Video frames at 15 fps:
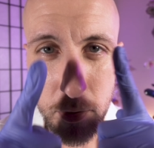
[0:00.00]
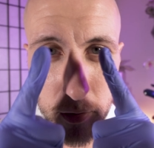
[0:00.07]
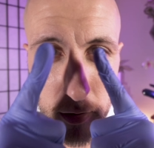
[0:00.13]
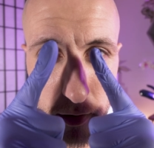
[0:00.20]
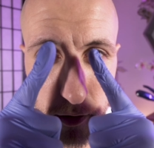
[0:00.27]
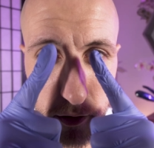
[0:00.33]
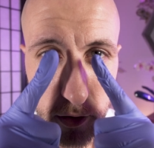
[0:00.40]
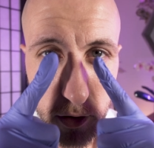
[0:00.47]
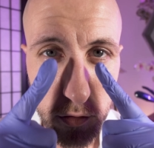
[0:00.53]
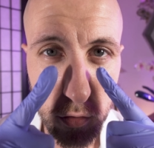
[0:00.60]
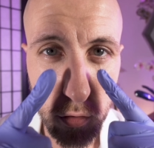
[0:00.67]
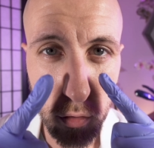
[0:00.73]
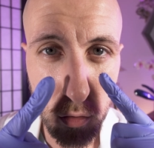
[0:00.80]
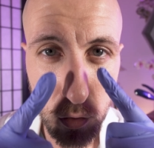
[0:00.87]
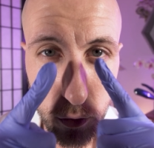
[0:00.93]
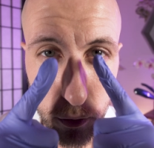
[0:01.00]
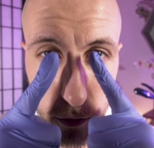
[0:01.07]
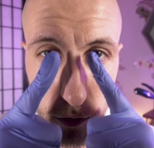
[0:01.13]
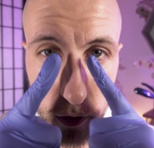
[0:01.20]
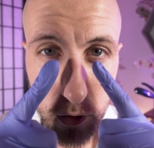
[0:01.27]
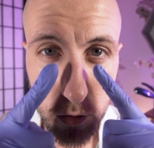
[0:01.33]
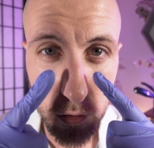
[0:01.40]
down the sides of your nose
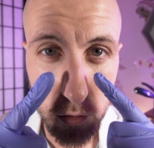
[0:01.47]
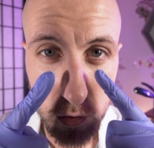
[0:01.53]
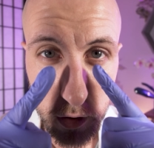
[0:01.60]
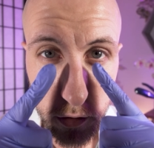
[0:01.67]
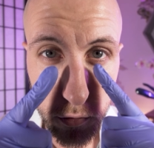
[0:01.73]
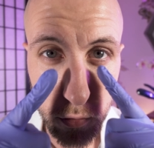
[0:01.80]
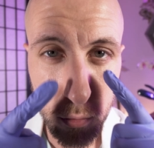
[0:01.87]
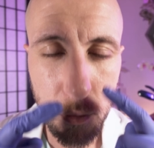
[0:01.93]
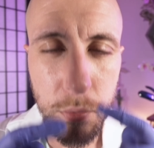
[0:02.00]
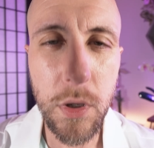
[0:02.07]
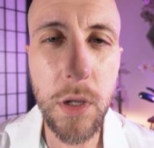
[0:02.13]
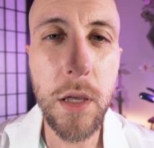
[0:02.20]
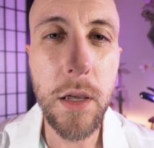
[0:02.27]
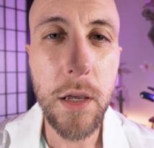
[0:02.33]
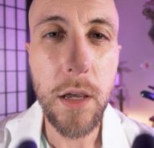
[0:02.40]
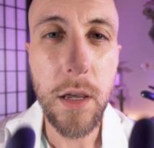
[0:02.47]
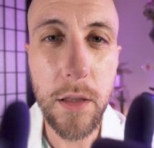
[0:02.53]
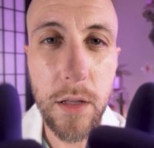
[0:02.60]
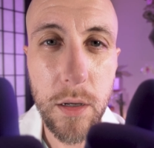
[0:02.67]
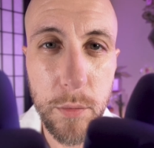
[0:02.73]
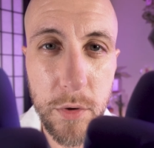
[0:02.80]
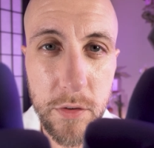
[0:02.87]
here in your T-zone. And
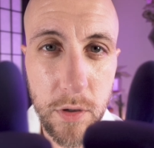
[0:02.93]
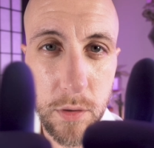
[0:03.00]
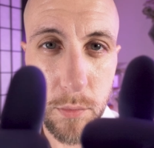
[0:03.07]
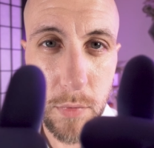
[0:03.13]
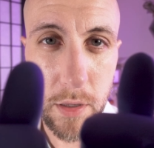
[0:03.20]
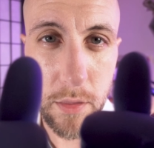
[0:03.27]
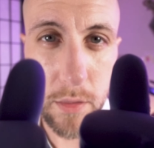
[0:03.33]
then I'm going to take my